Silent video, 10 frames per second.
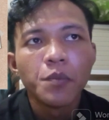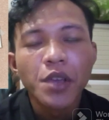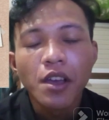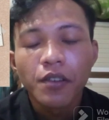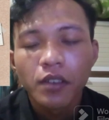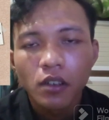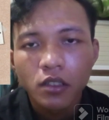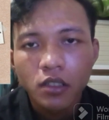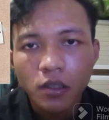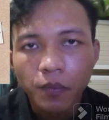
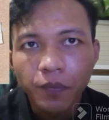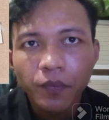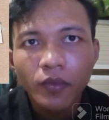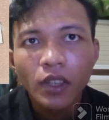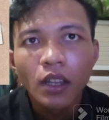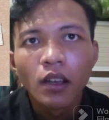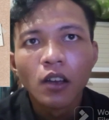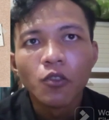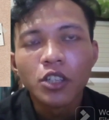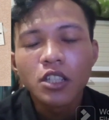behaviorism,
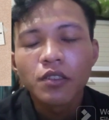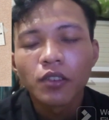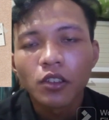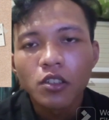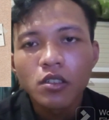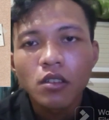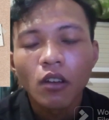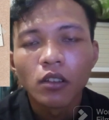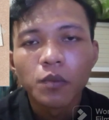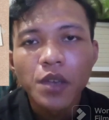which focused
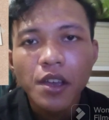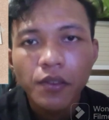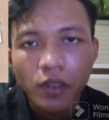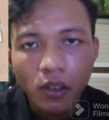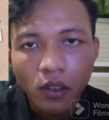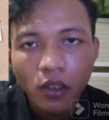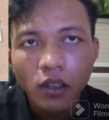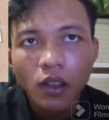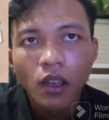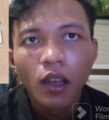on behavior,
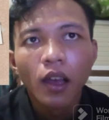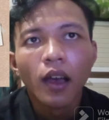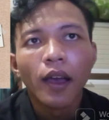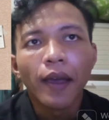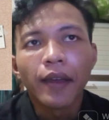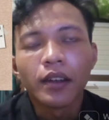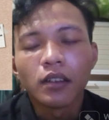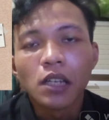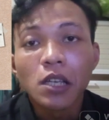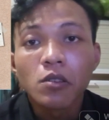
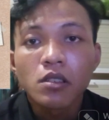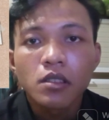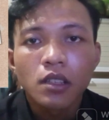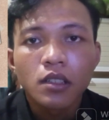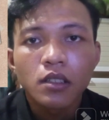and linguistic